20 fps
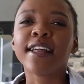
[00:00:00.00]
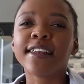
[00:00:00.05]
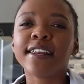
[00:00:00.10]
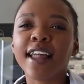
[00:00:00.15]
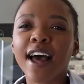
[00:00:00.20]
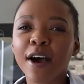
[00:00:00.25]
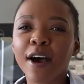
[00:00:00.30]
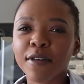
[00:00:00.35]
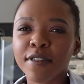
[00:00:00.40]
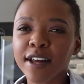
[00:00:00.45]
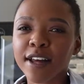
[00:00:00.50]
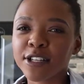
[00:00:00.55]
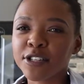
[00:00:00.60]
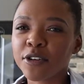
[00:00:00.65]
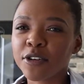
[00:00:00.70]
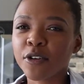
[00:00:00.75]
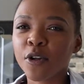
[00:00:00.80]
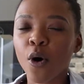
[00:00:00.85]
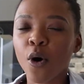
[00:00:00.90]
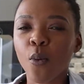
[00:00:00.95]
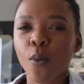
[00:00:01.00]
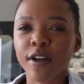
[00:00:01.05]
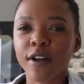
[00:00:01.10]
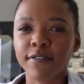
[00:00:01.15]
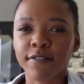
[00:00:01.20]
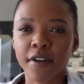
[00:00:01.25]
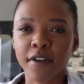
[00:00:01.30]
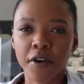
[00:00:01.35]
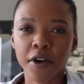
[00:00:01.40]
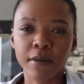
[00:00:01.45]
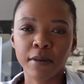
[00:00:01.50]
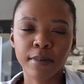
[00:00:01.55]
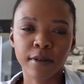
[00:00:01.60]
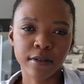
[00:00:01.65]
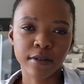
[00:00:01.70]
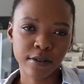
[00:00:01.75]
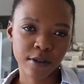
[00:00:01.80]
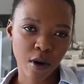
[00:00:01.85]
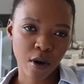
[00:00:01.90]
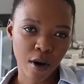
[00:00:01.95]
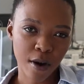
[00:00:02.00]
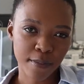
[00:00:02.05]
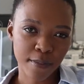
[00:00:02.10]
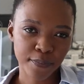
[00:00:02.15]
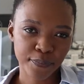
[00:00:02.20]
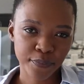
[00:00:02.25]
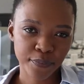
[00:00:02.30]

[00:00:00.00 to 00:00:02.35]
Now that you know what variables are,